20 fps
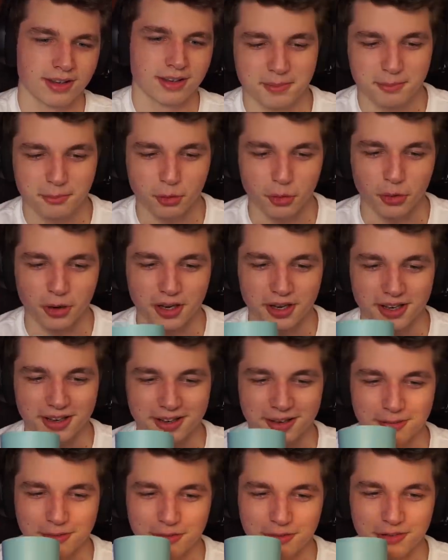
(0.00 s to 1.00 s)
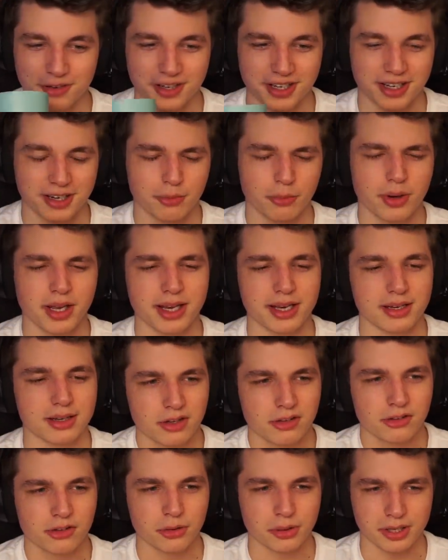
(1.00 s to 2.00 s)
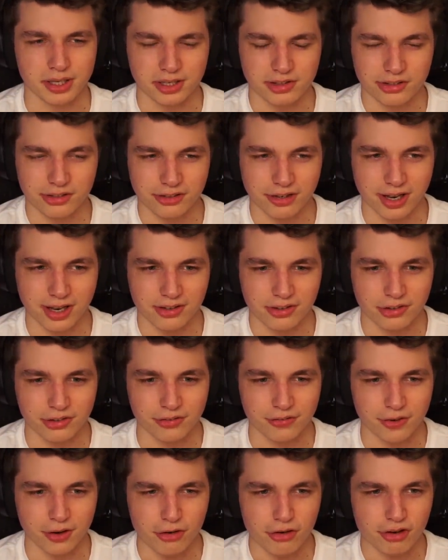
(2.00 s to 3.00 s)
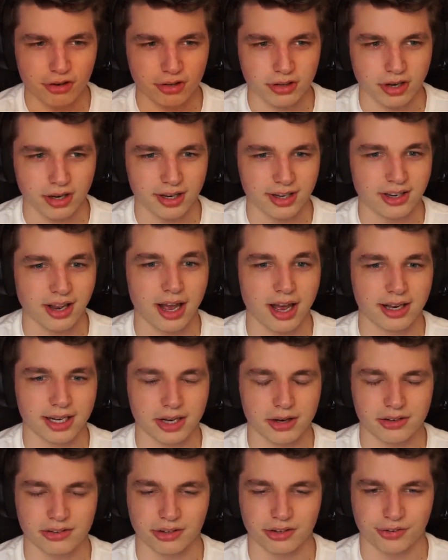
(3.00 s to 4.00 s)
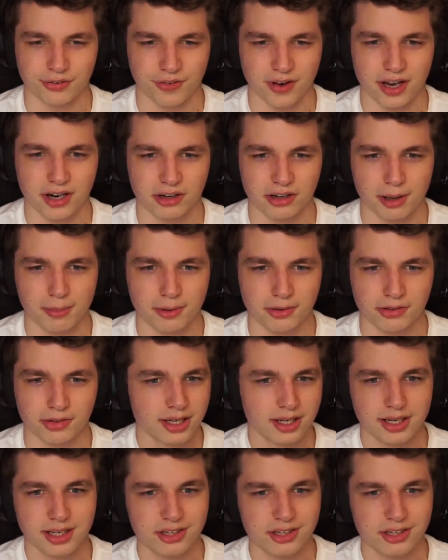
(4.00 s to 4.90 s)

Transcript: Roy, a uh, freaking wait. So he still has his vision I like how it says final episode.